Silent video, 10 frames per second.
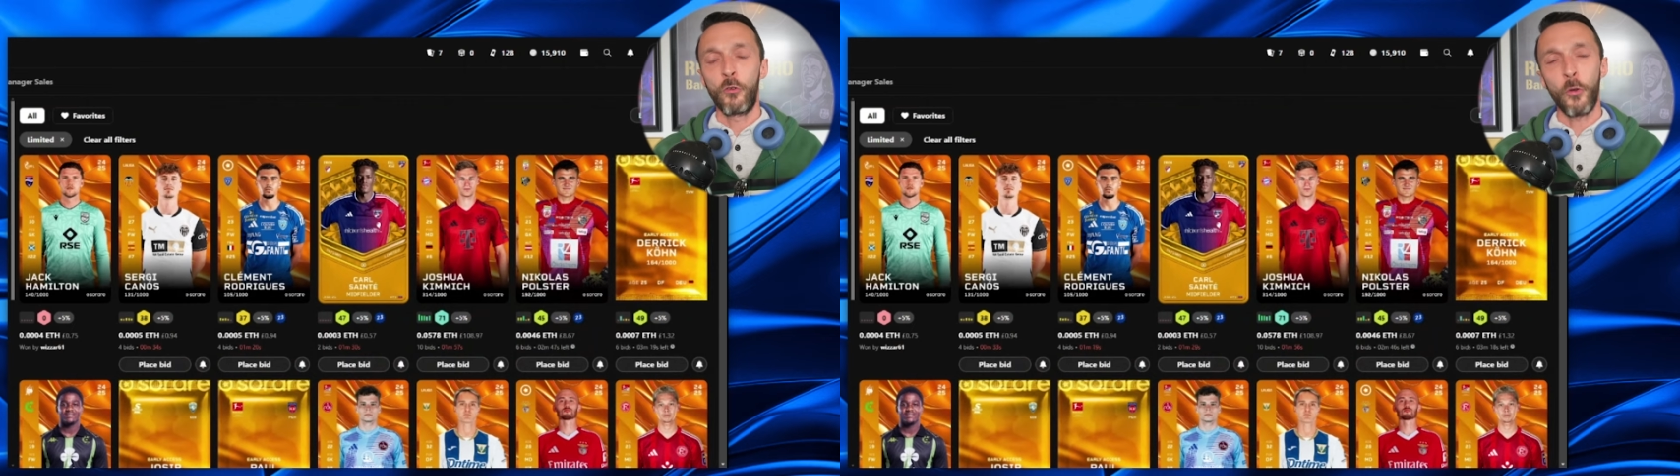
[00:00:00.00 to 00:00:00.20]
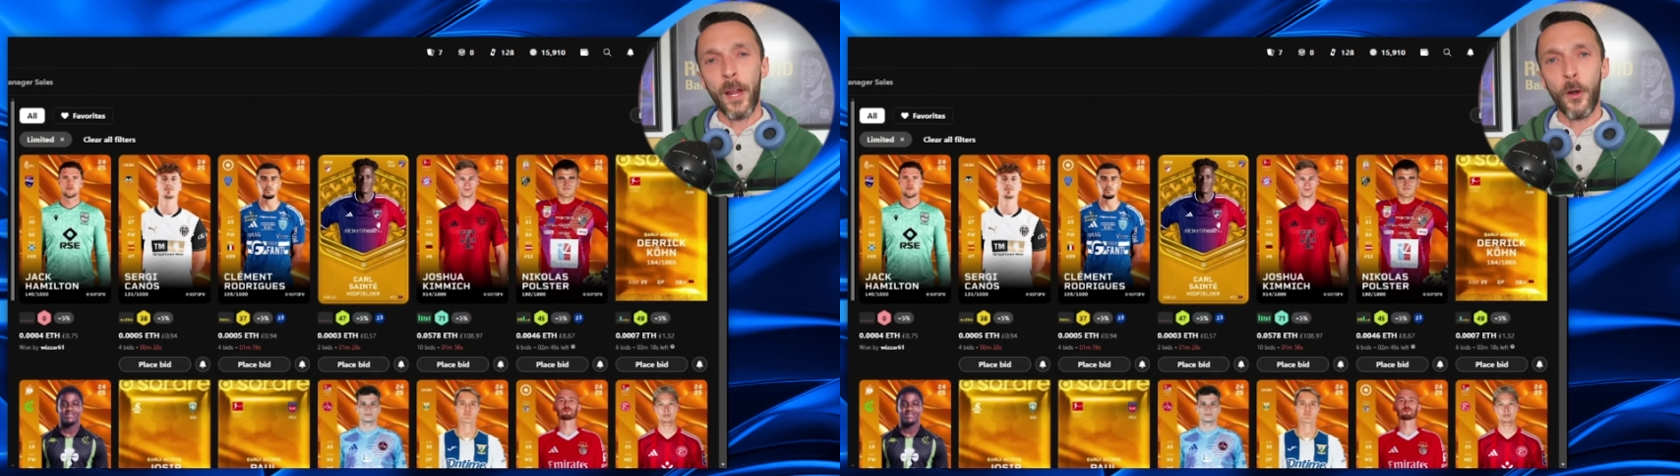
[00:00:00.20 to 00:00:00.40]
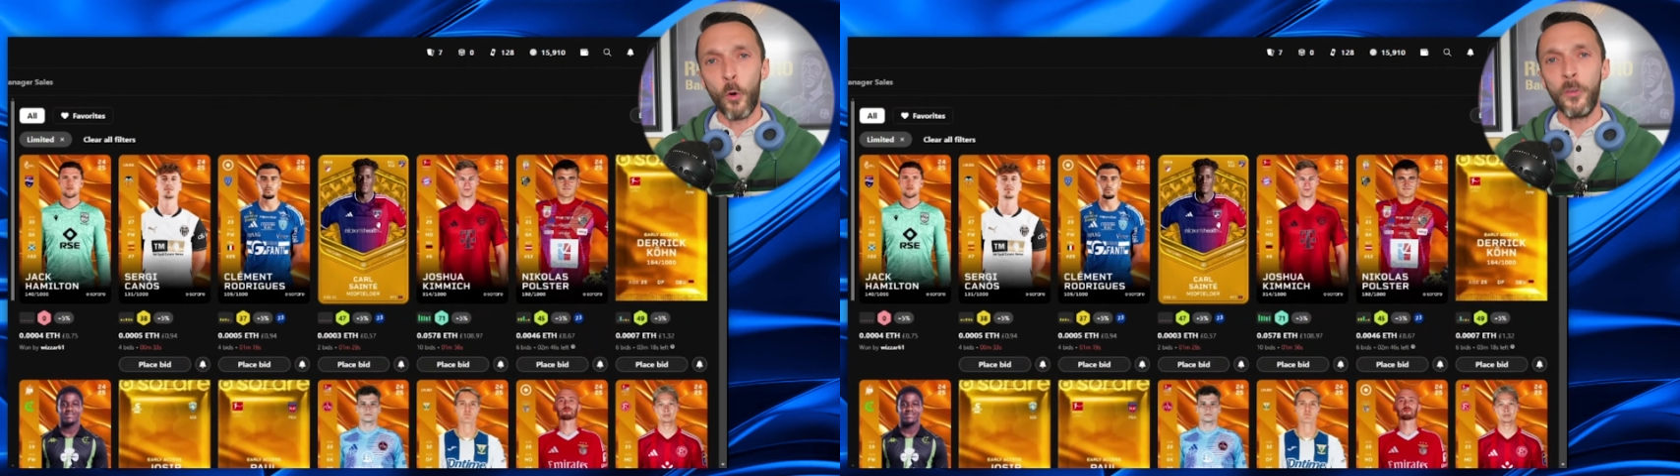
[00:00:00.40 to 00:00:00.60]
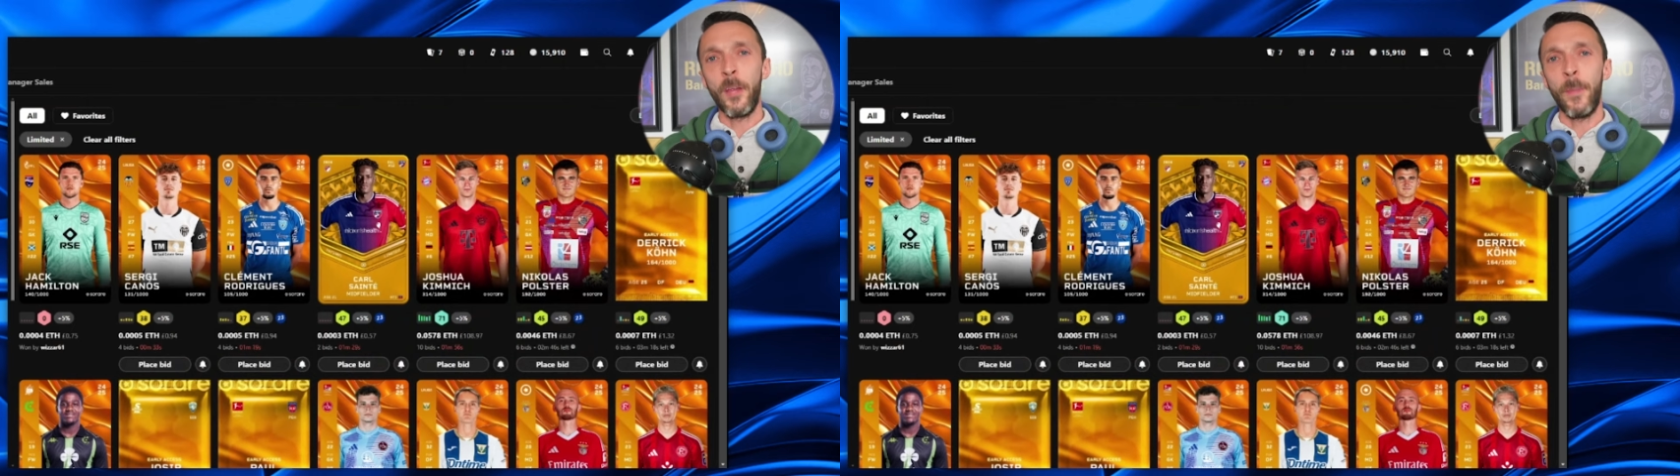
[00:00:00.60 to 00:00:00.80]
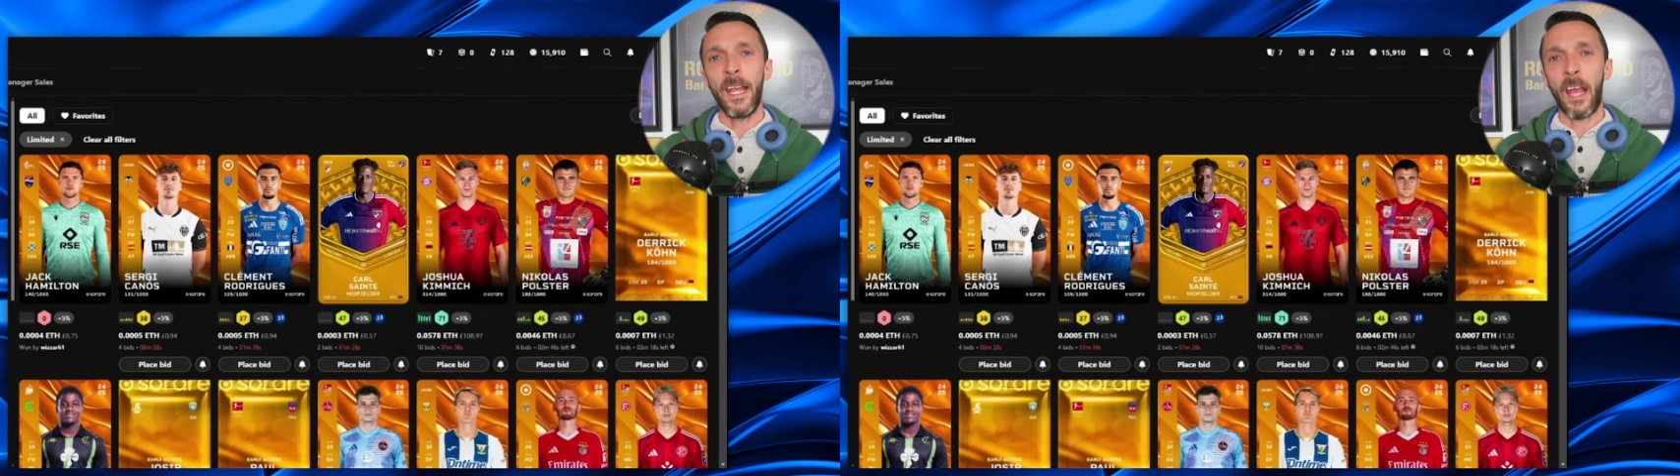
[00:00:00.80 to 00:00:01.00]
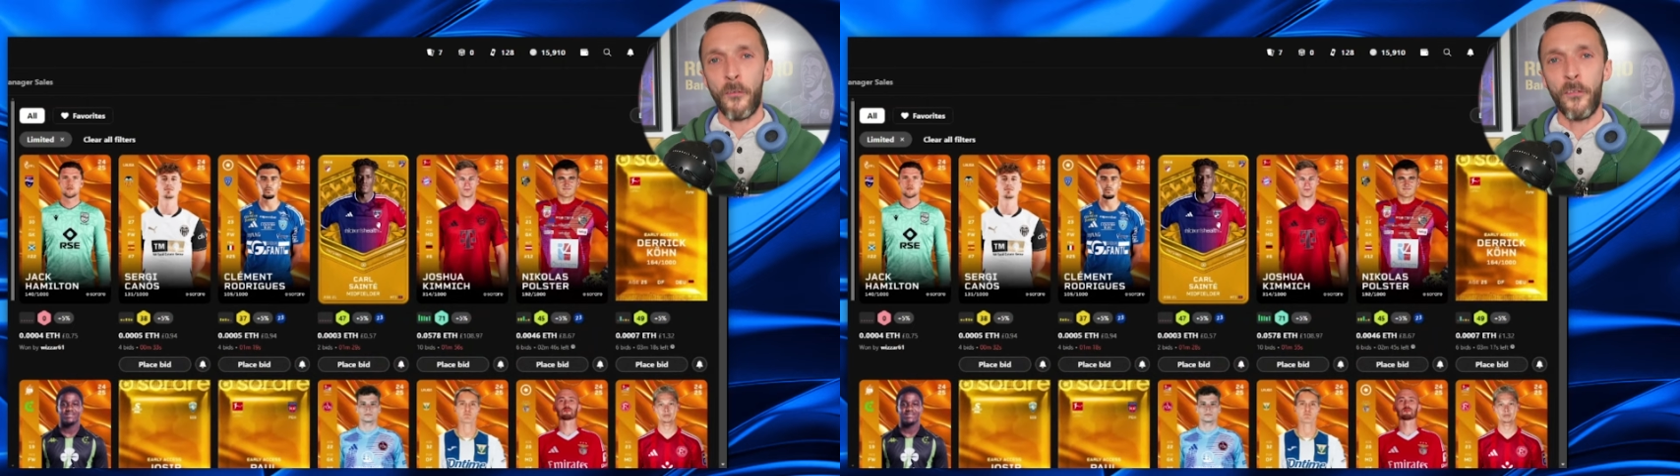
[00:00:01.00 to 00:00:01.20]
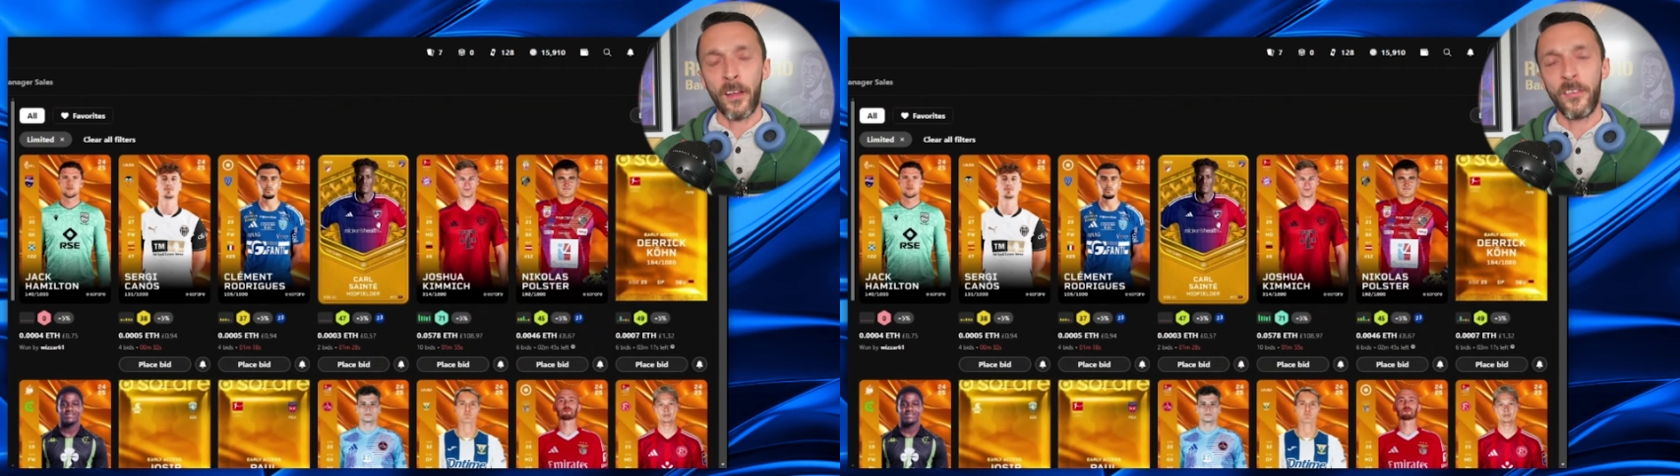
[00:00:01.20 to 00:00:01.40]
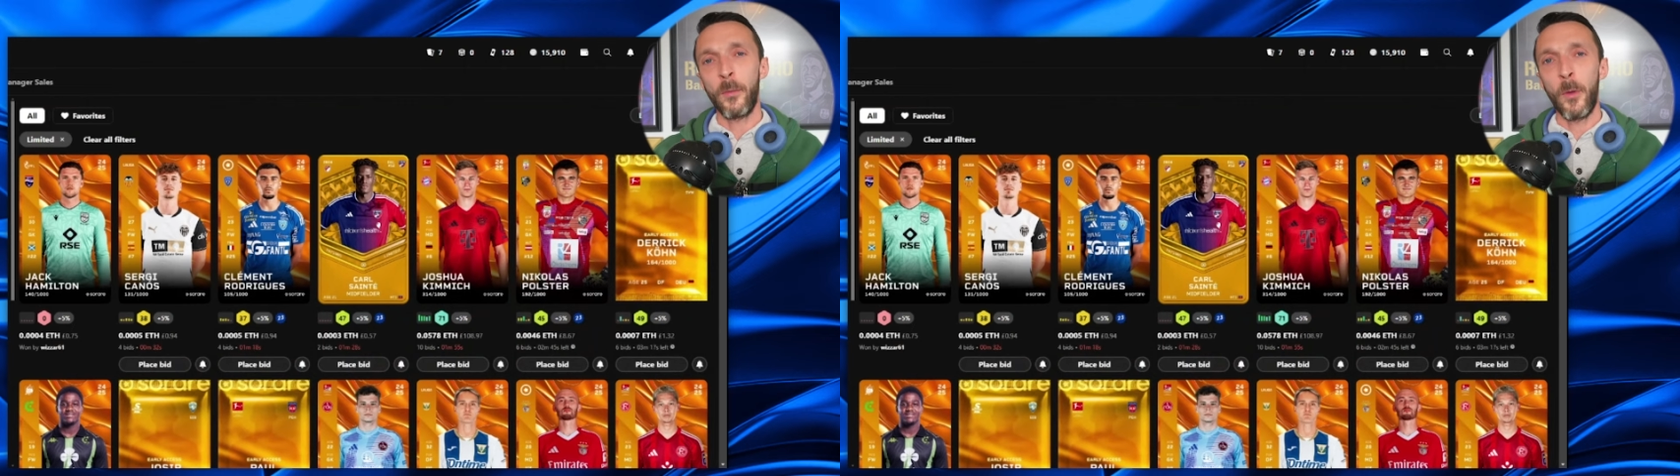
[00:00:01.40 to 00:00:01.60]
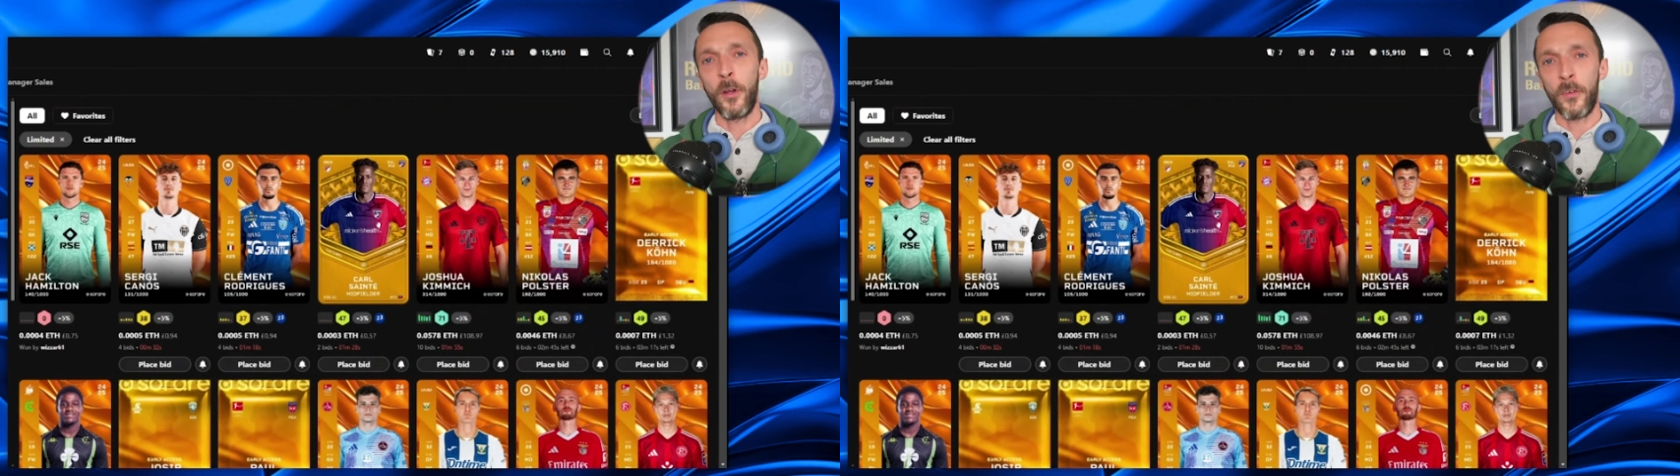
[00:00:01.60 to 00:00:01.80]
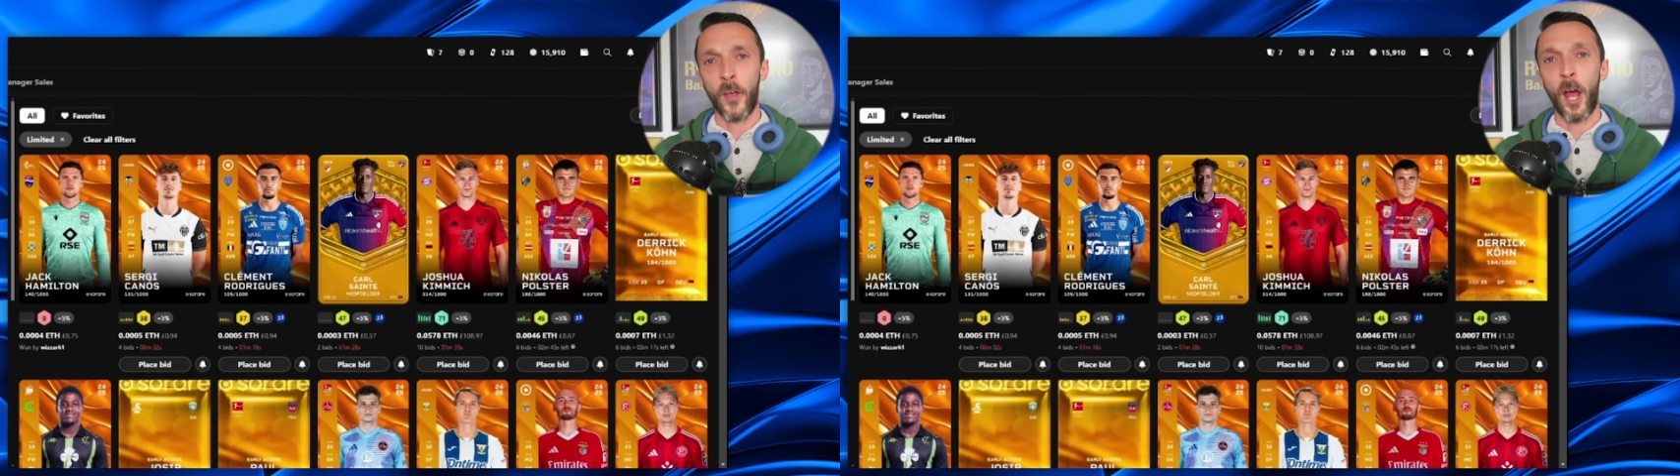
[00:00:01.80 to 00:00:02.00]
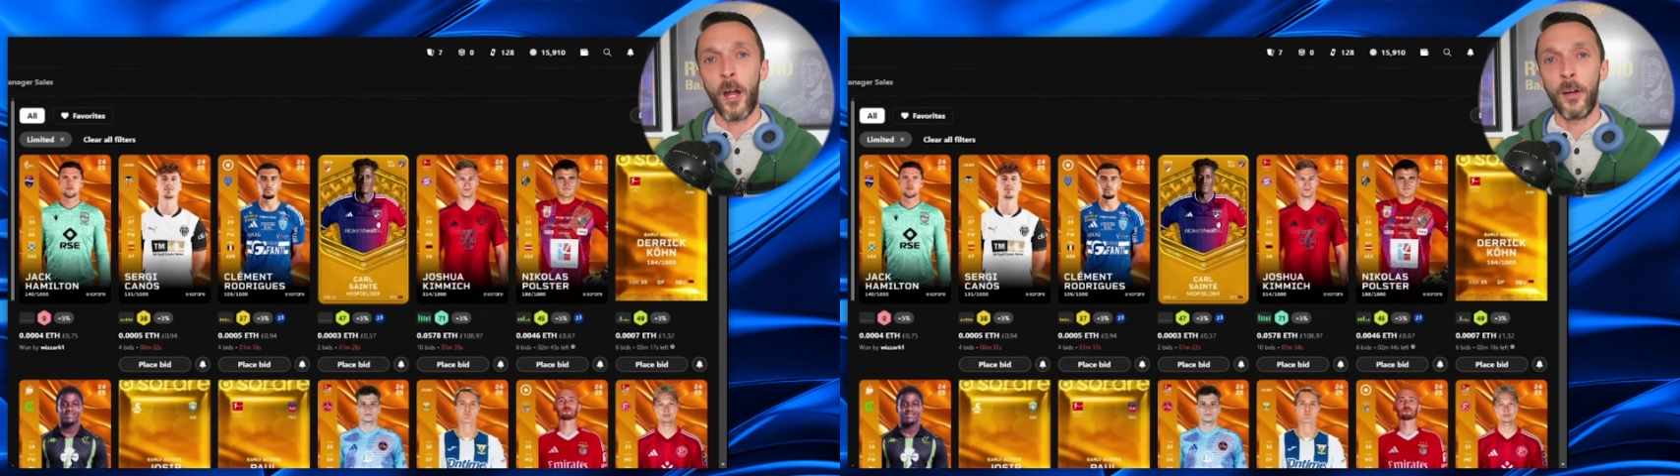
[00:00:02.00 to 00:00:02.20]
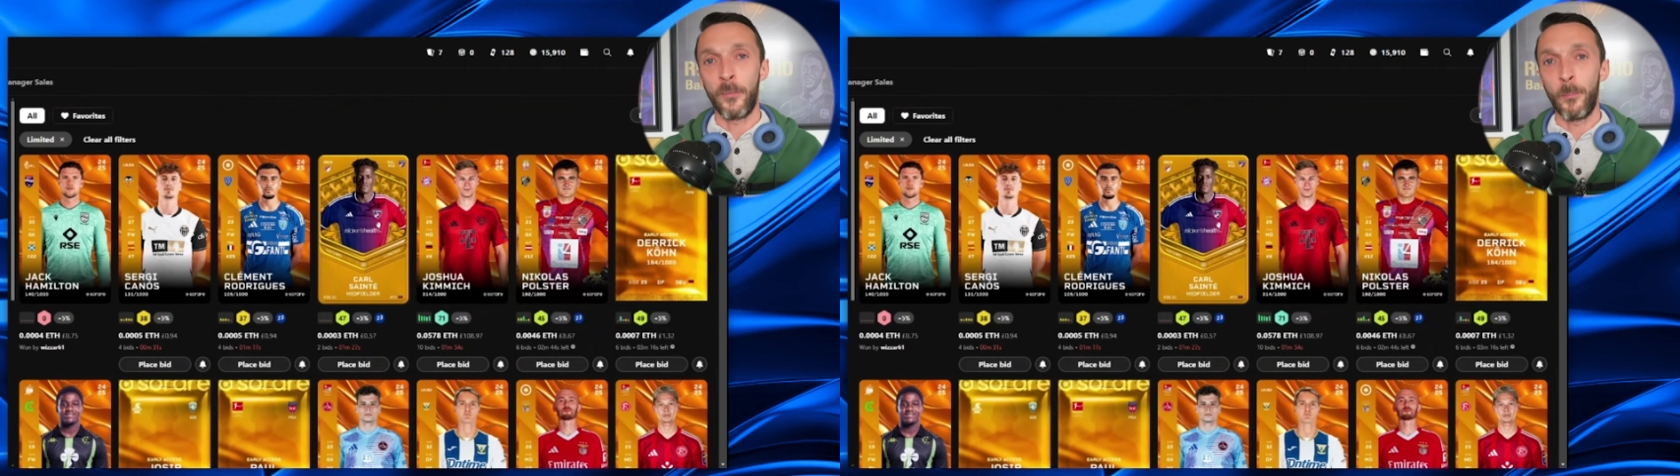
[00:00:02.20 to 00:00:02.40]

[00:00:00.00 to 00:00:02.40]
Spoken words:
So they only make a fixed amount of cards,